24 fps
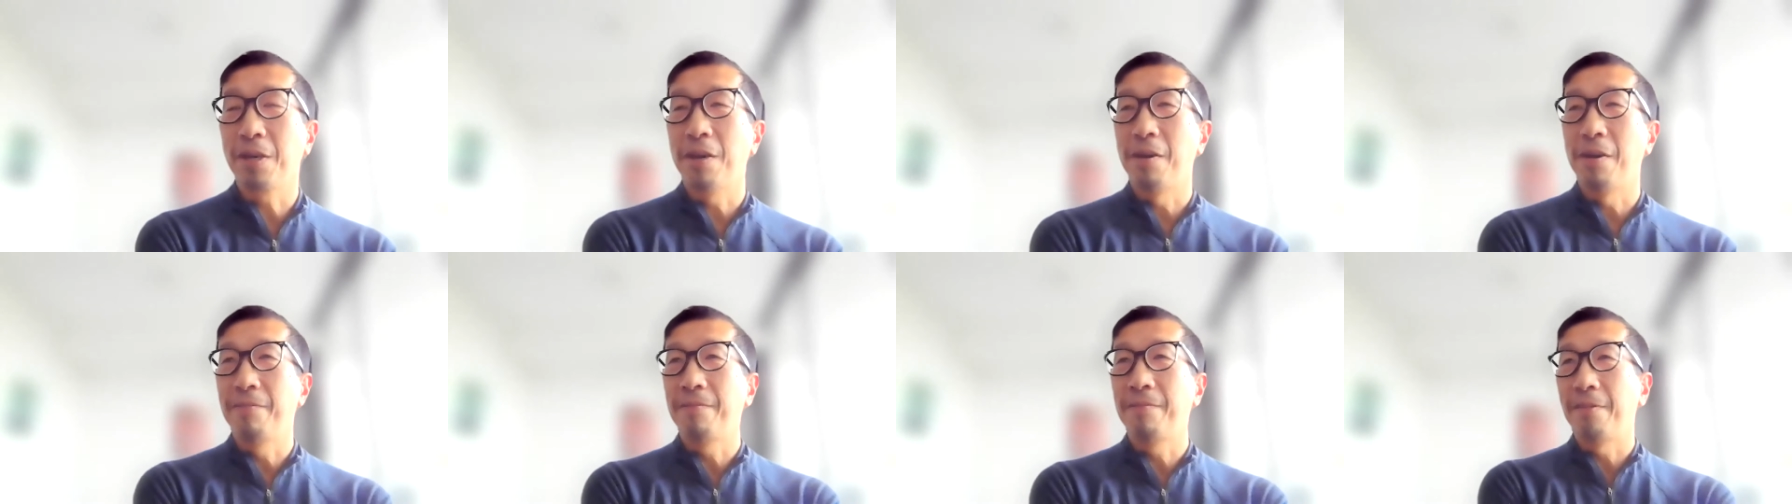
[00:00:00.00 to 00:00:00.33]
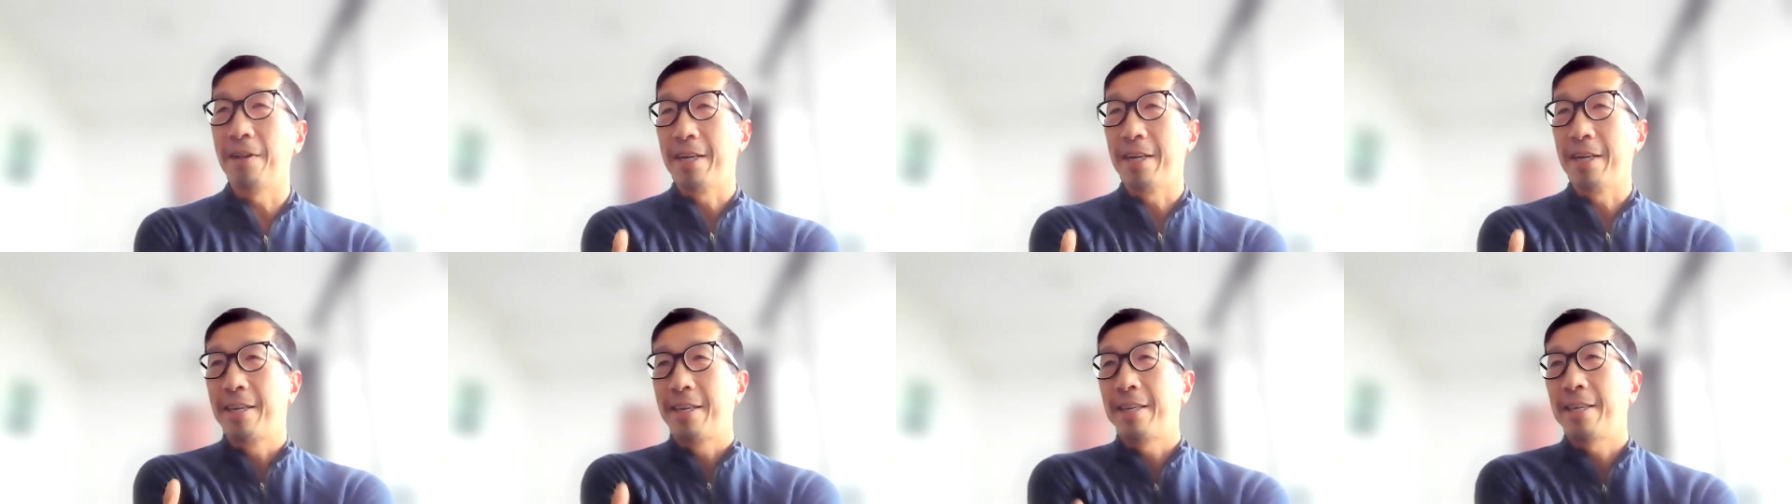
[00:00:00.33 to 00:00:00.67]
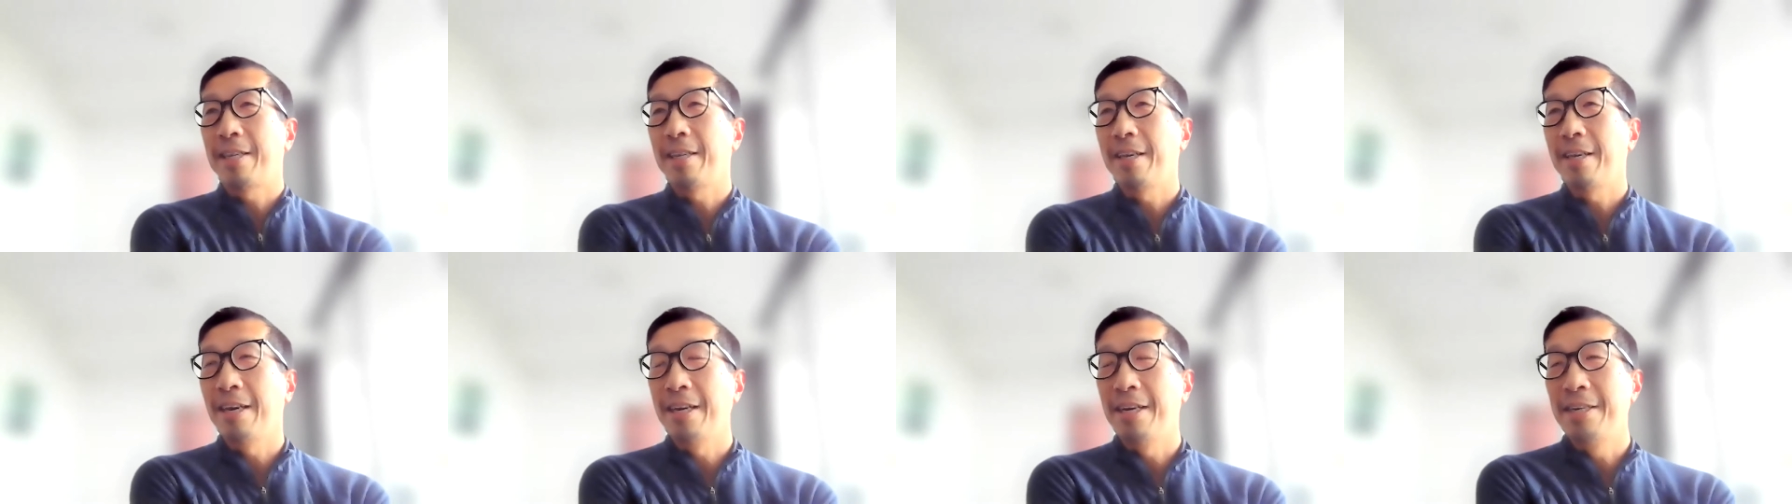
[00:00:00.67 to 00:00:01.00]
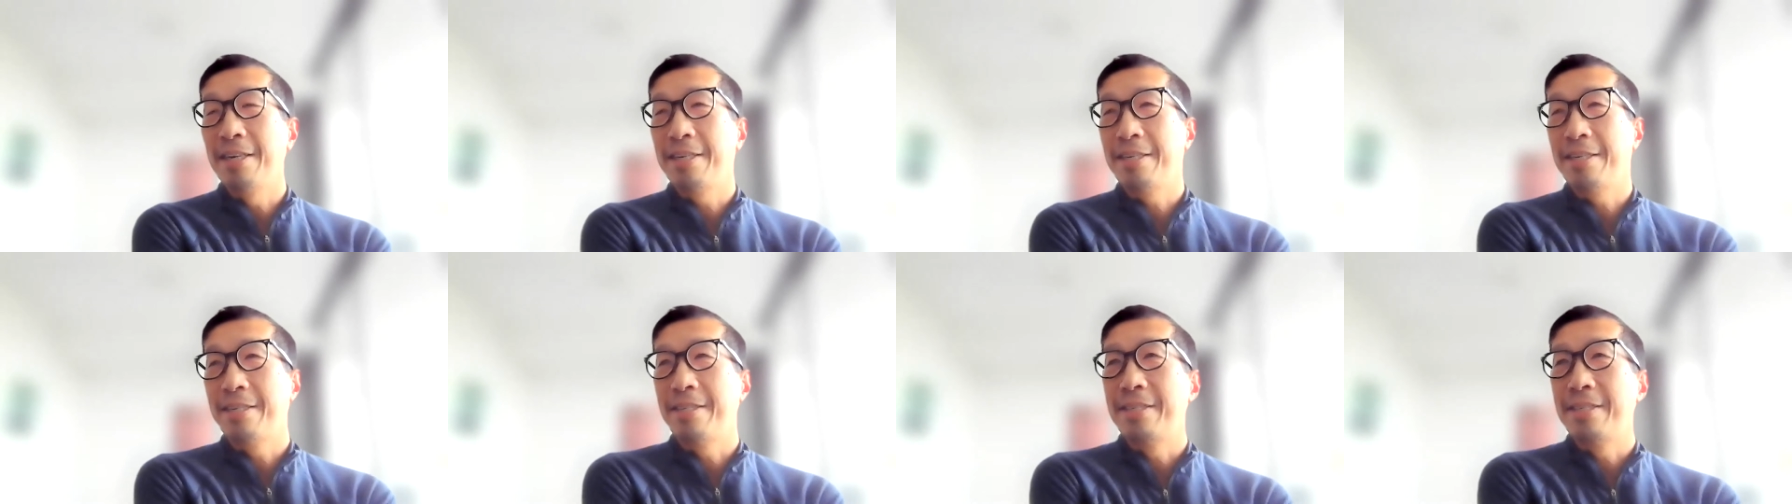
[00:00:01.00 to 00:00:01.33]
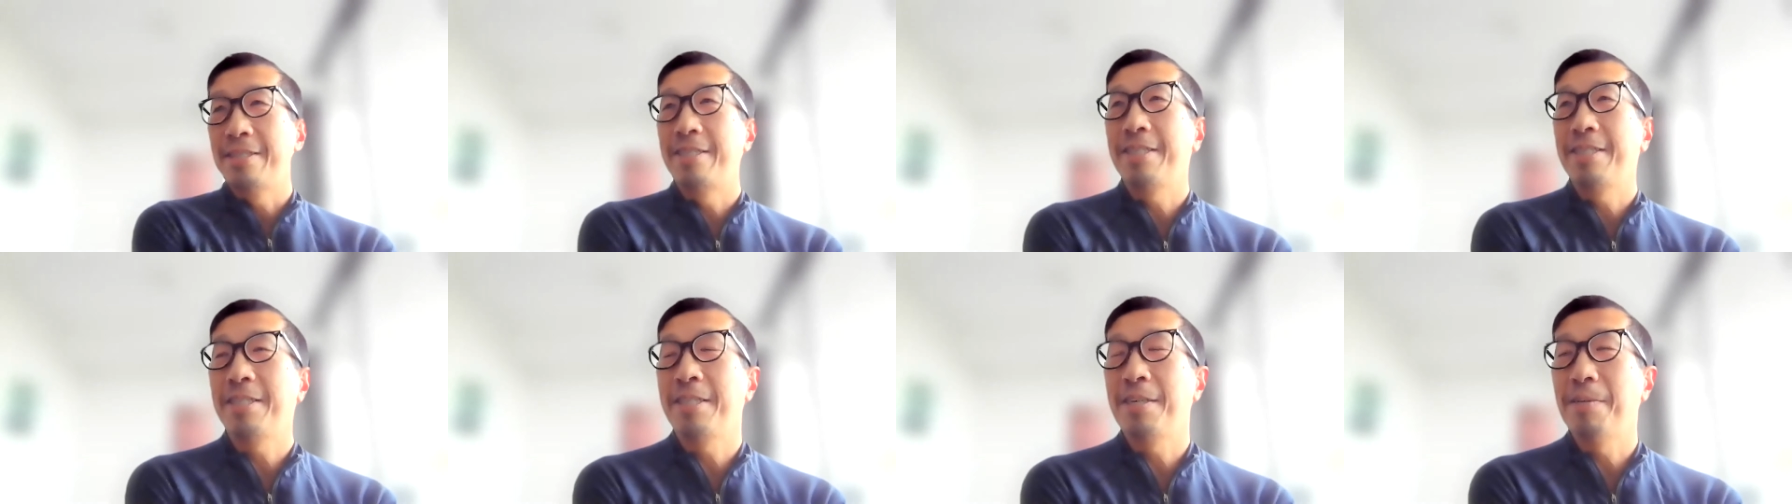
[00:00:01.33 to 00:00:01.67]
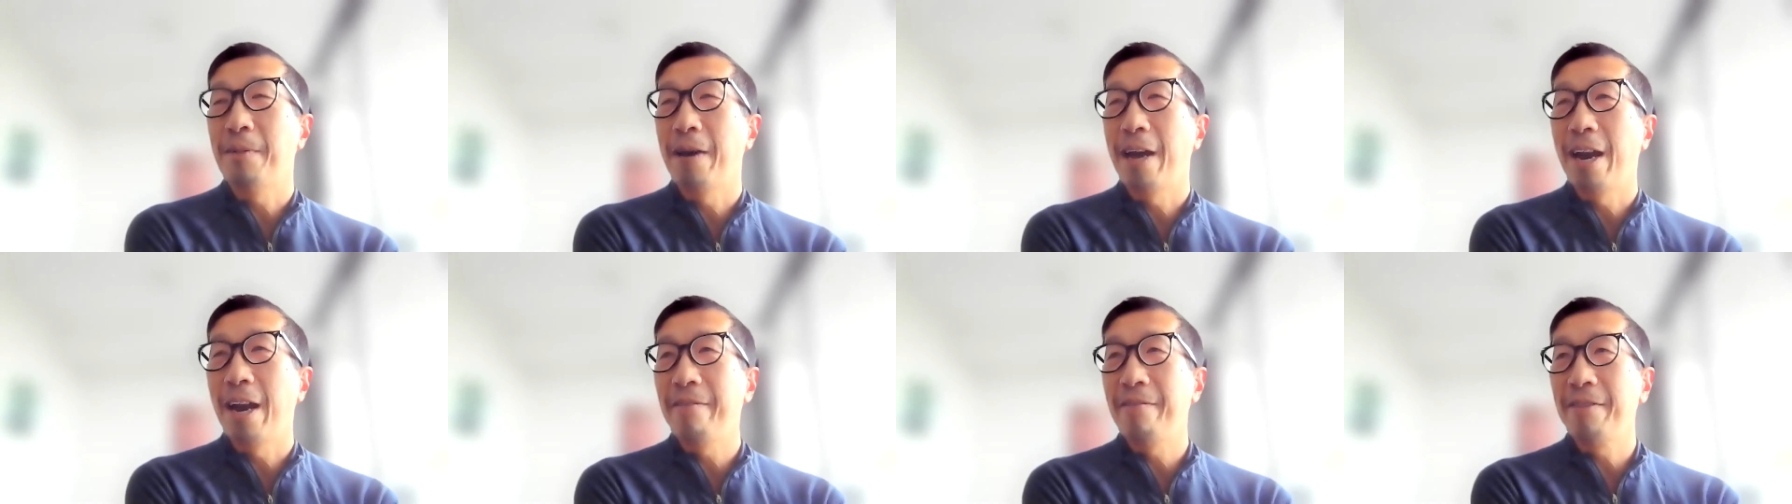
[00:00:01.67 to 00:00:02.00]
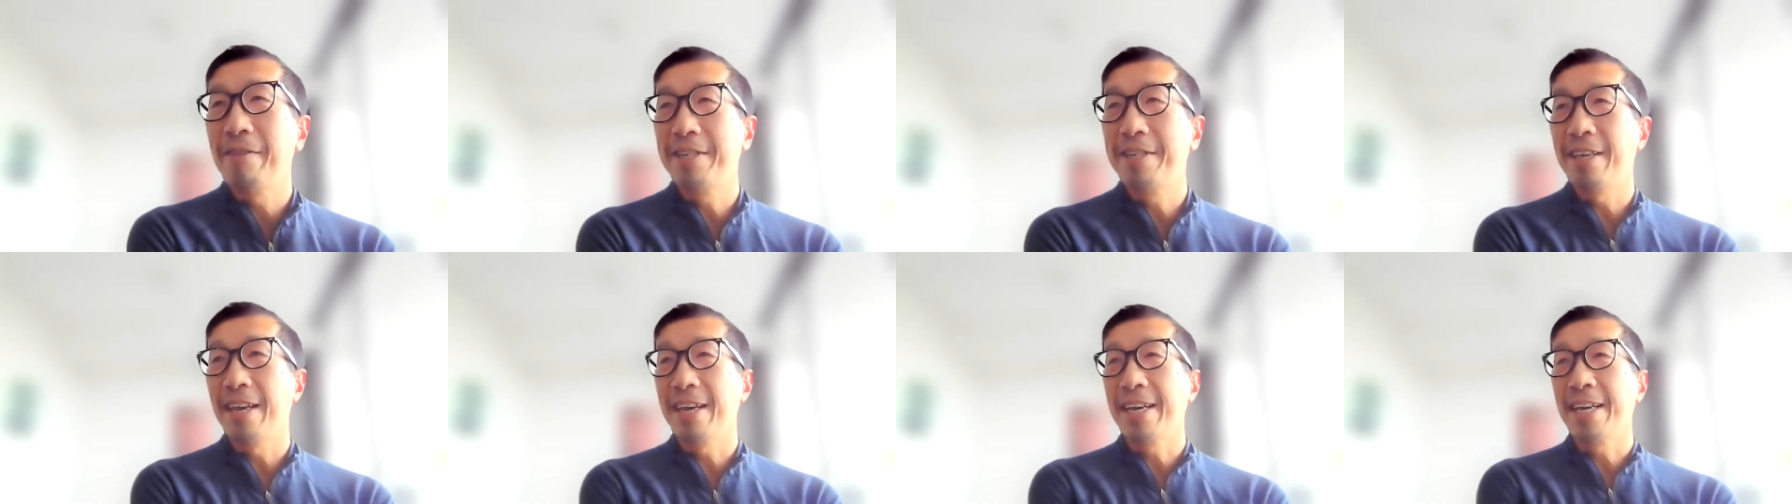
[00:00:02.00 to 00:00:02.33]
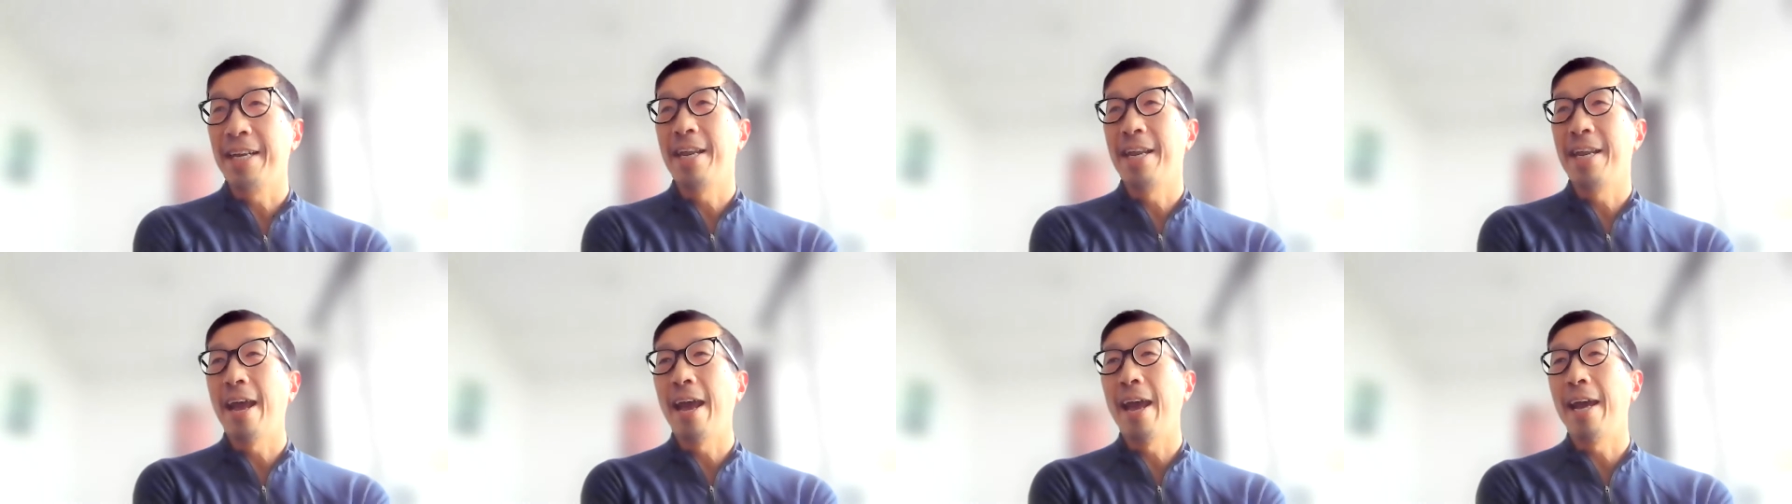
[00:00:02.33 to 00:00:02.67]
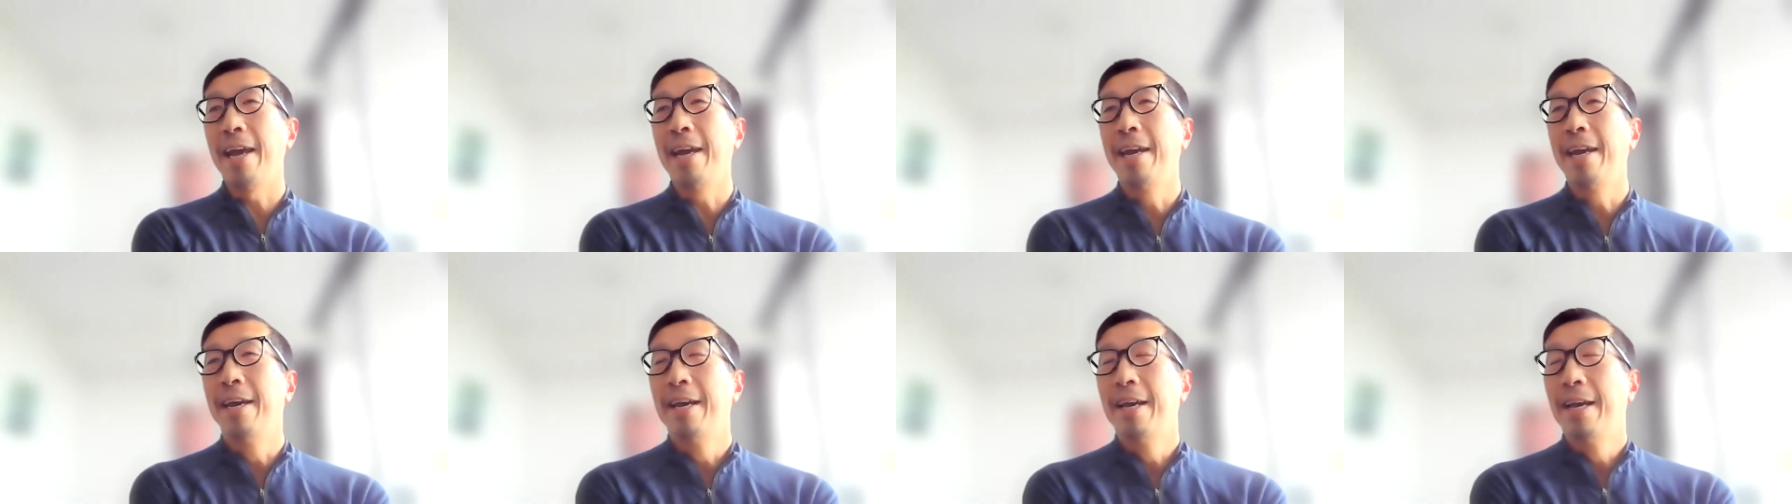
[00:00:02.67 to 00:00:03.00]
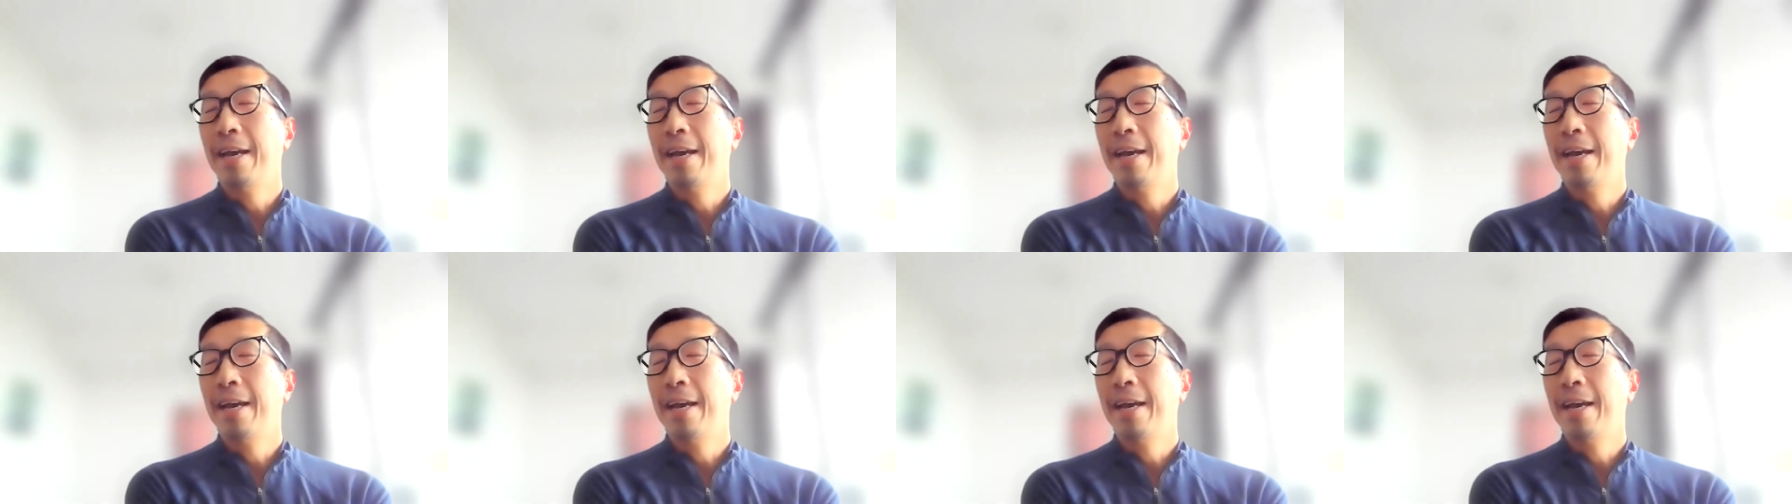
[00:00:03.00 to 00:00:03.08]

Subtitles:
conflict just about every second day,